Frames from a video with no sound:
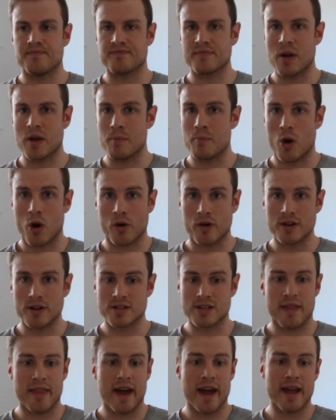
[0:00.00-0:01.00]
Morris,
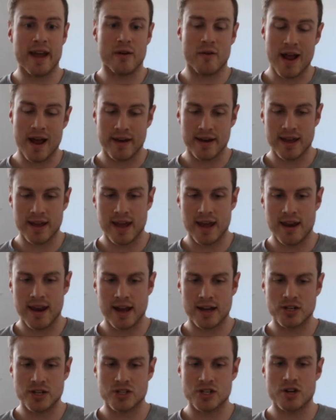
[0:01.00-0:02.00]
are they around again
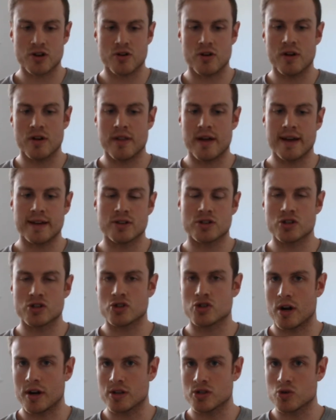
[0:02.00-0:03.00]
next year, or are they just
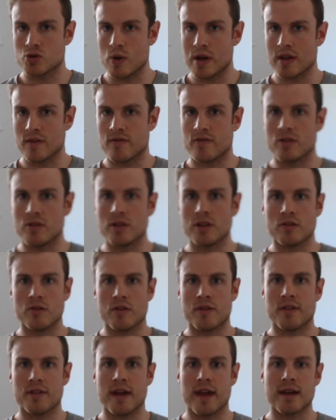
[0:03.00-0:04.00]
trying to tweak a few little
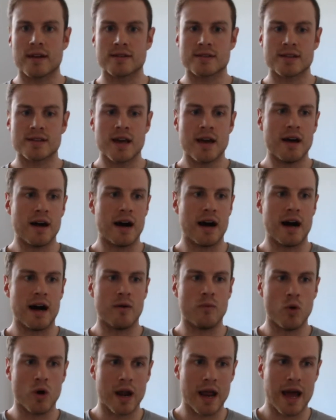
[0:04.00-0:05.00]
things?
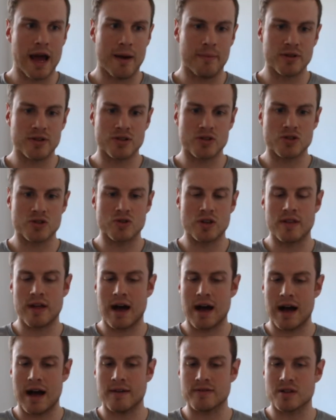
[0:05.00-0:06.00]
What happens in the
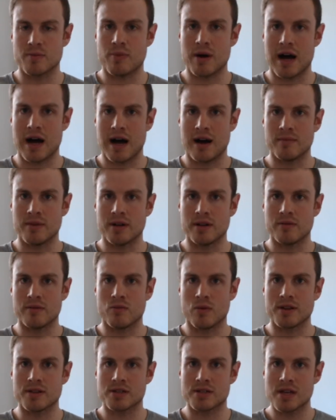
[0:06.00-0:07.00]
halves department
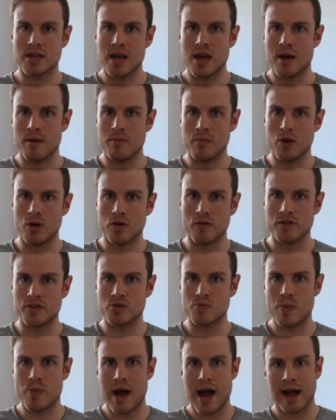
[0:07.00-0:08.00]
once Milford's
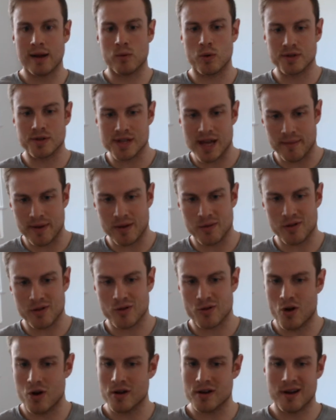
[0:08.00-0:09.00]
back? What's happening with
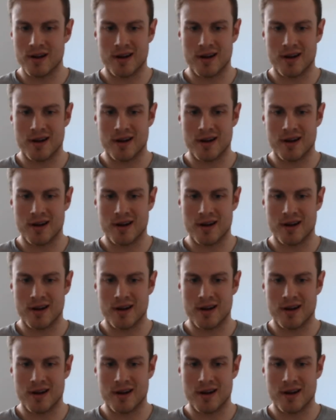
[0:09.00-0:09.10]
Cronk?